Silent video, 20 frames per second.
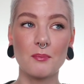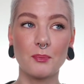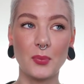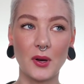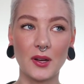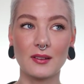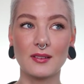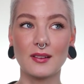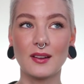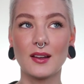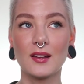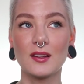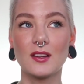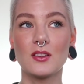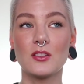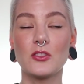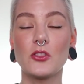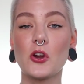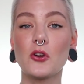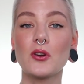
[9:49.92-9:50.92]
But
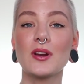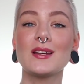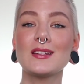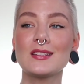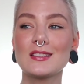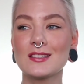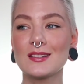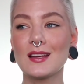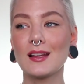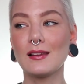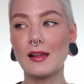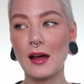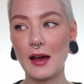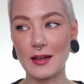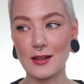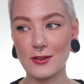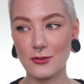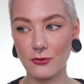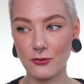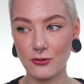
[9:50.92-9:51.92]
there is a
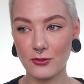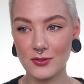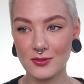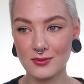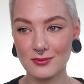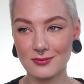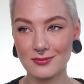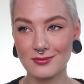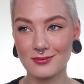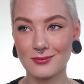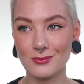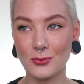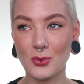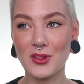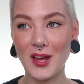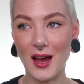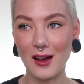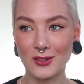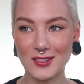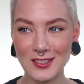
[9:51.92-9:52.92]
life
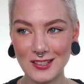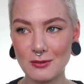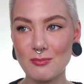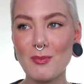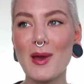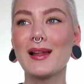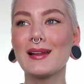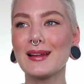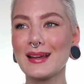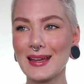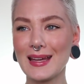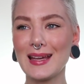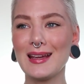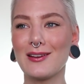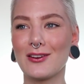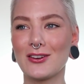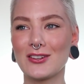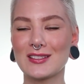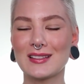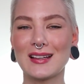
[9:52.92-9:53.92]
without smelly
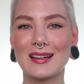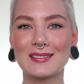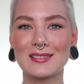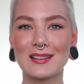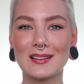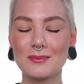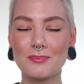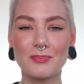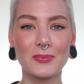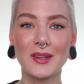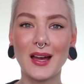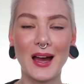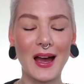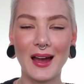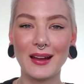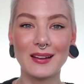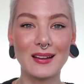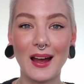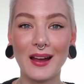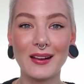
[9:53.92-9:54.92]
ears. Like,
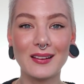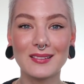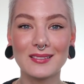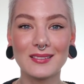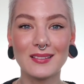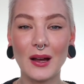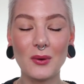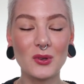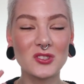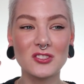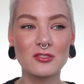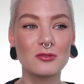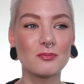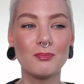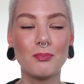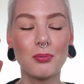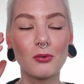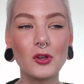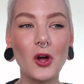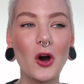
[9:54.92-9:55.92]
I was
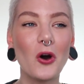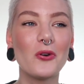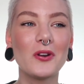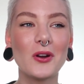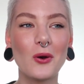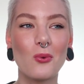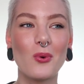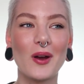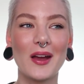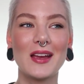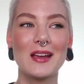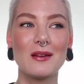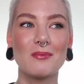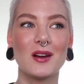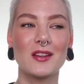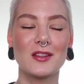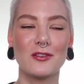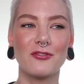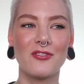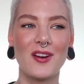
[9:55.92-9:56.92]
just blown away
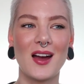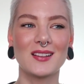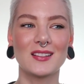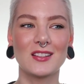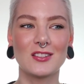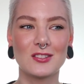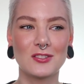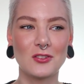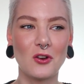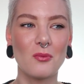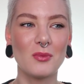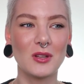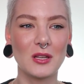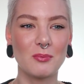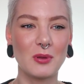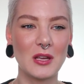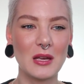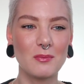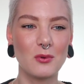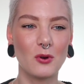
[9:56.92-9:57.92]
by the fact that so many
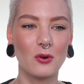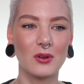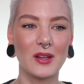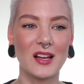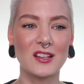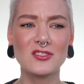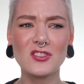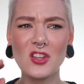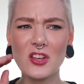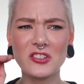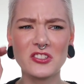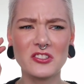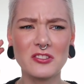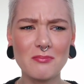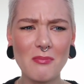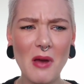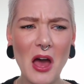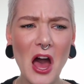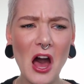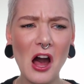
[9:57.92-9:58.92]
people were like, the
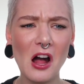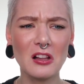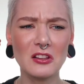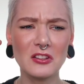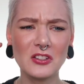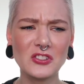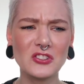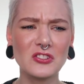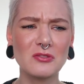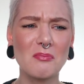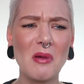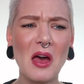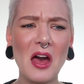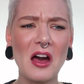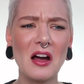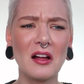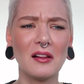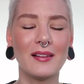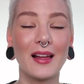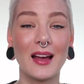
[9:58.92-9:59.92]

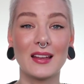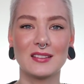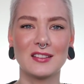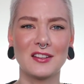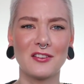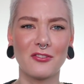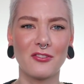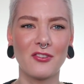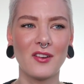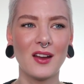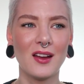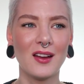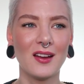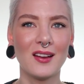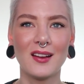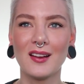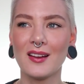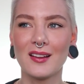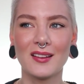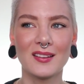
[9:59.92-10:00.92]
smell, as if
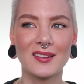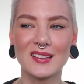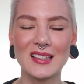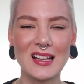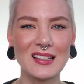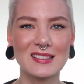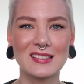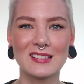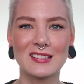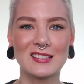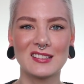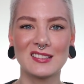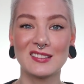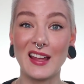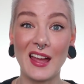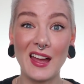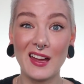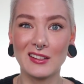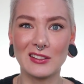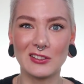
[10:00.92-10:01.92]
that's
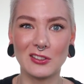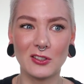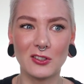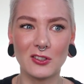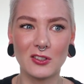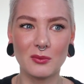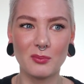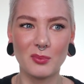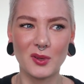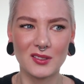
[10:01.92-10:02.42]
standard.